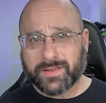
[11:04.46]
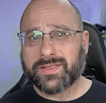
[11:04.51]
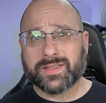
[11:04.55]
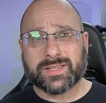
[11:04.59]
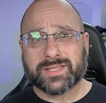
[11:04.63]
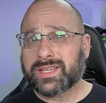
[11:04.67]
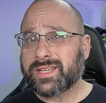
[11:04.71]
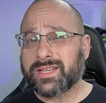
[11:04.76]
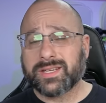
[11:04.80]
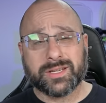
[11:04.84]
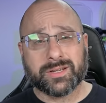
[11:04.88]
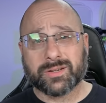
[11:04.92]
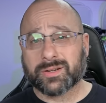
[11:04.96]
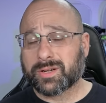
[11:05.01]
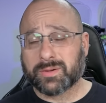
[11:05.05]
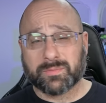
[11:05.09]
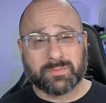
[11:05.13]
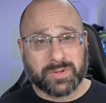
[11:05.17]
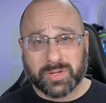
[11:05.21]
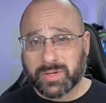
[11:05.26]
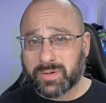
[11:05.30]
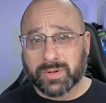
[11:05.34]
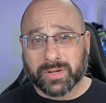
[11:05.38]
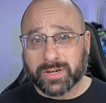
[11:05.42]
this into your
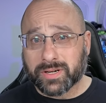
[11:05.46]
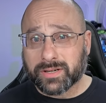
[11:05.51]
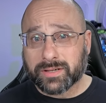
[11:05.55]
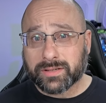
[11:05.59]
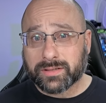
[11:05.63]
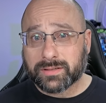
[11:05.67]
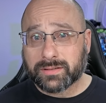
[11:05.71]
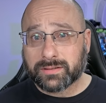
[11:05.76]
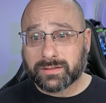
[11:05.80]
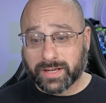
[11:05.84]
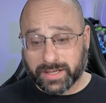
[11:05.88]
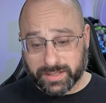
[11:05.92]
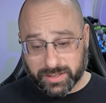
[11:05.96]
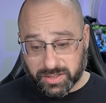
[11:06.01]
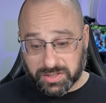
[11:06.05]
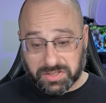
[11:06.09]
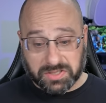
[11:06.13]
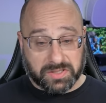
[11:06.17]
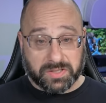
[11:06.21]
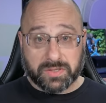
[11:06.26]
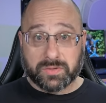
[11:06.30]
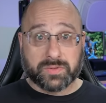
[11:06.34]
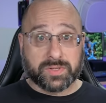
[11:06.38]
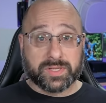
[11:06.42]
computer and just
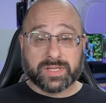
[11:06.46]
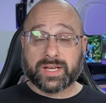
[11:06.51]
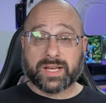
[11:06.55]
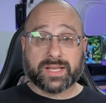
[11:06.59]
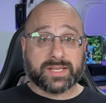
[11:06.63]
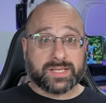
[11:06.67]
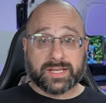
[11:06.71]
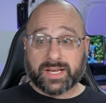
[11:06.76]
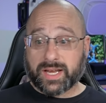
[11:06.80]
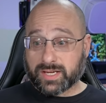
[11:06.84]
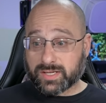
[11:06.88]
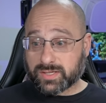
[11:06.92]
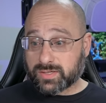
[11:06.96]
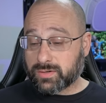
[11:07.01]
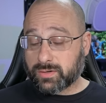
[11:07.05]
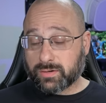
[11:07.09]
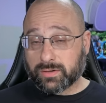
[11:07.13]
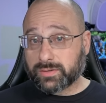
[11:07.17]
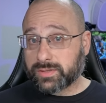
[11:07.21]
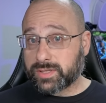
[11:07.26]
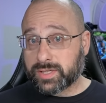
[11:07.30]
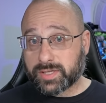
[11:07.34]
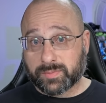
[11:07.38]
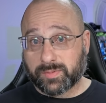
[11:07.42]
use it as an
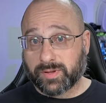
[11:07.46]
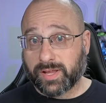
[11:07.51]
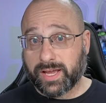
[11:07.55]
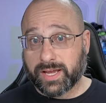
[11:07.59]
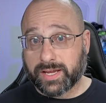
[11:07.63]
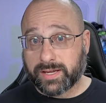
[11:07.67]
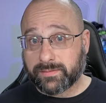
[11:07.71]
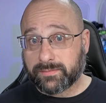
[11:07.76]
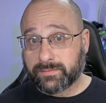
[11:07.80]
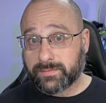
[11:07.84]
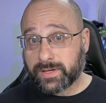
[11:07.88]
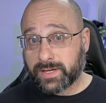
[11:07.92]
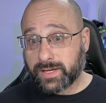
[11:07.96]
external display.